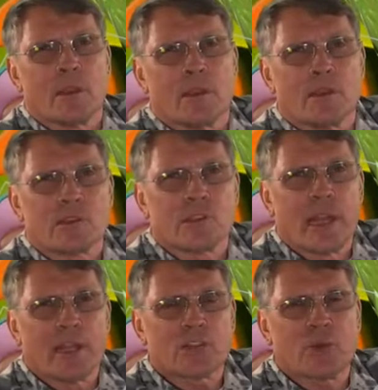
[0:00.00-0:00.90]

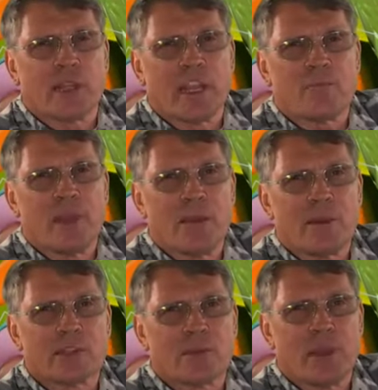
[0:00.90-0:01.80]
snakes, when they have
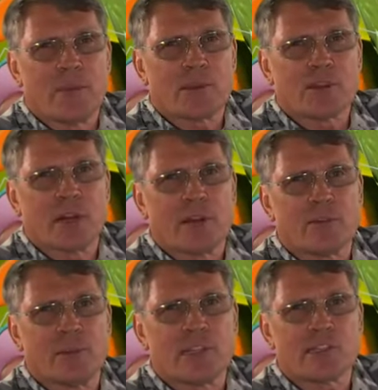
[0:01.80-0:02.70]
babies, the babies turn out
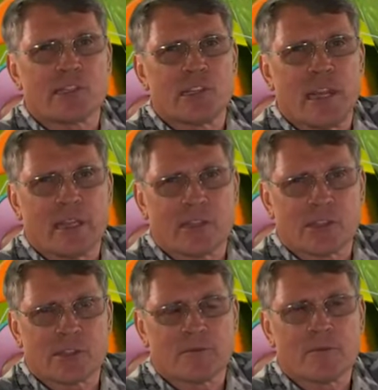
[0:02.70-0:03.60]
to be
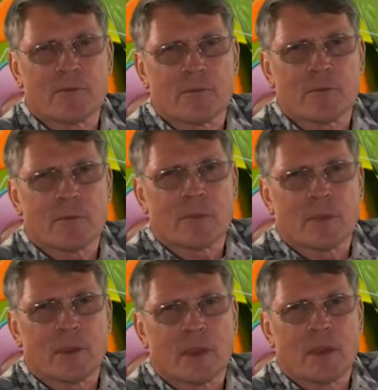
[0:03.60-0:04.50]
snakes
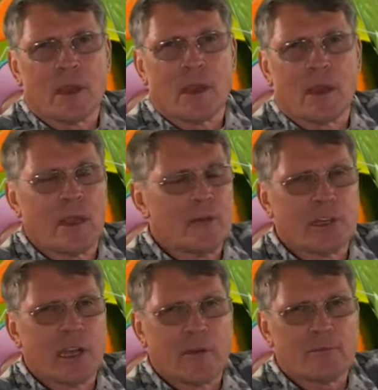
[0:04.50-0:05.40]
every
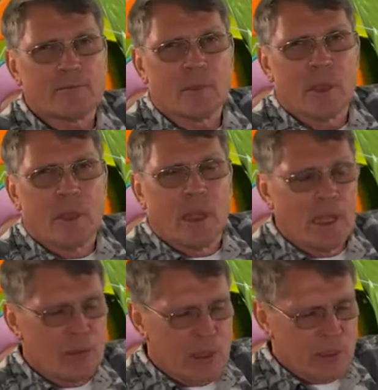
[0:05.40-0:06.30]
time.
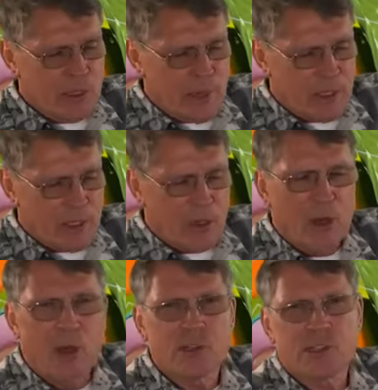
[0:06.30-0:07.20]
And you mentioned about the
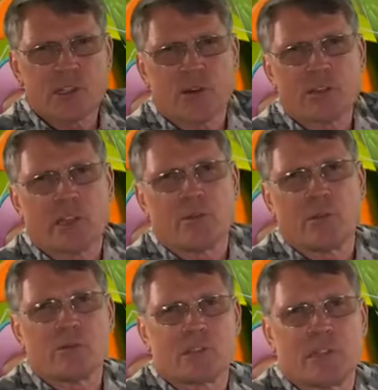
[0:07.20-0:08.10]
cars. It's interesting to
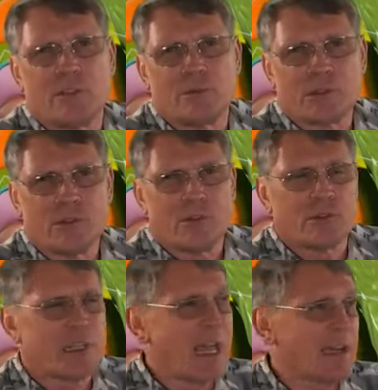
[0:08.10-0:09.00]

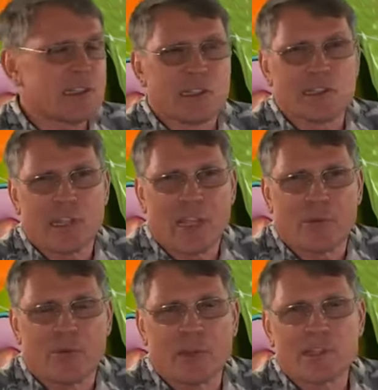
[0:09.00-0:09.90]
use that as an
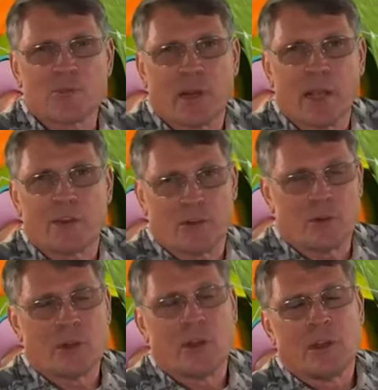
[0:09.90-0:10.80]
example, because when I
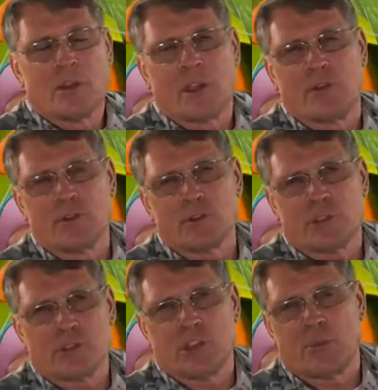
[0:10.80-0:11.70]
do, the
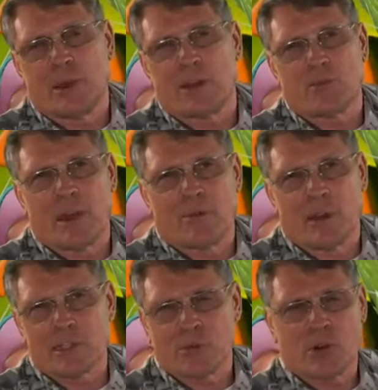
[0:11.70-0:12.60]
evolutionists jump on it right
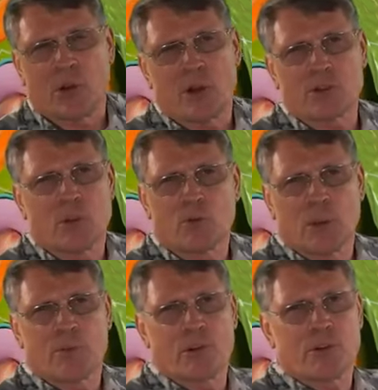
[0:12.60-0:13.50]
away and say, well, cars don't
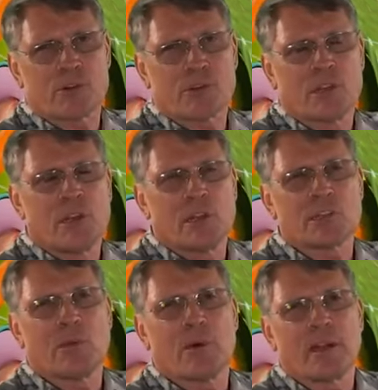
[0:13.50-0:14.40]
reproduce.
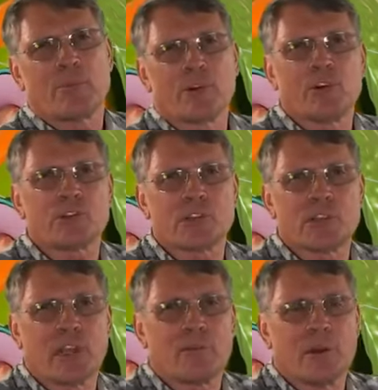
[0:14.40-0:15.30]
Somebody produces
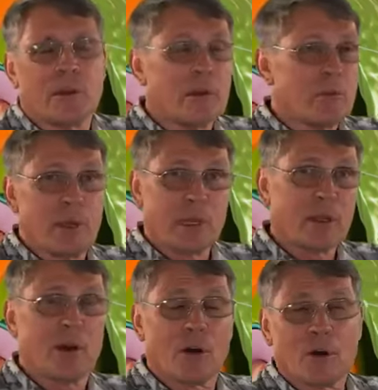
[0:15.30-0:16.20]
them.
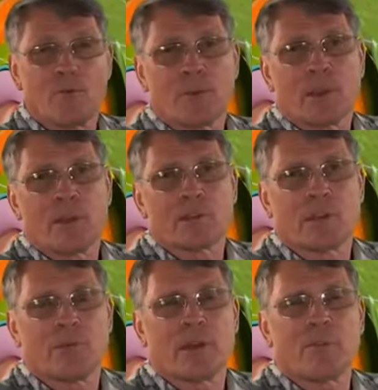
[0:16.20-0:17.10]
Bingo,
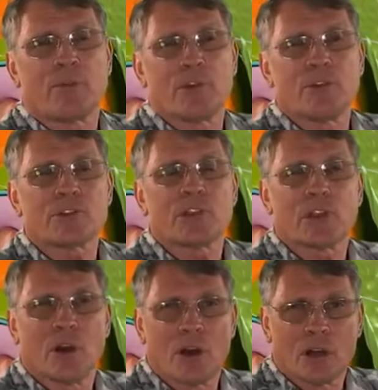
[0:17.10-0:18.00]
somebody produced the
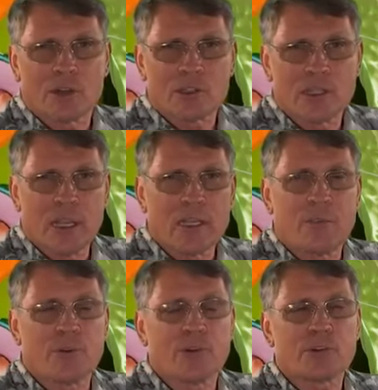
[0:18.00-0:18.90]
cars, and they
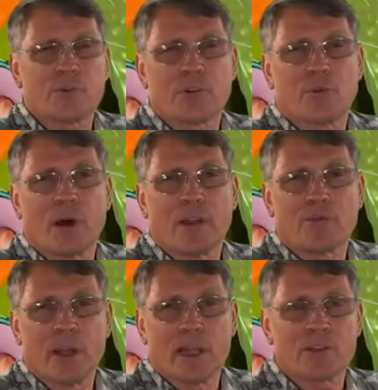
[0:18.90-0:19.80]
produced with a wide
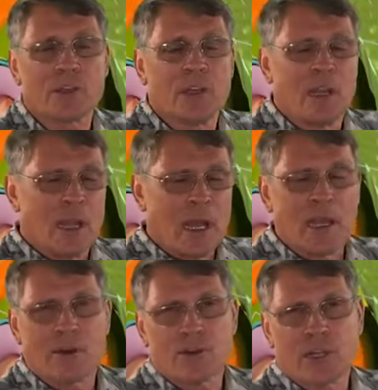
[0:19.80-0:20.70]
range.
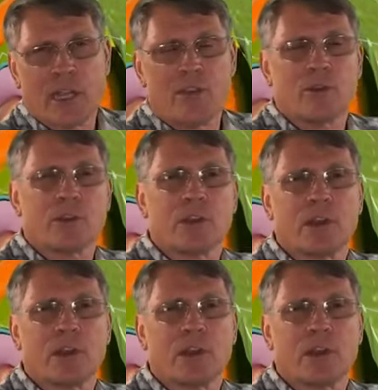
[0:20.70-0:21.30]
I understand you can get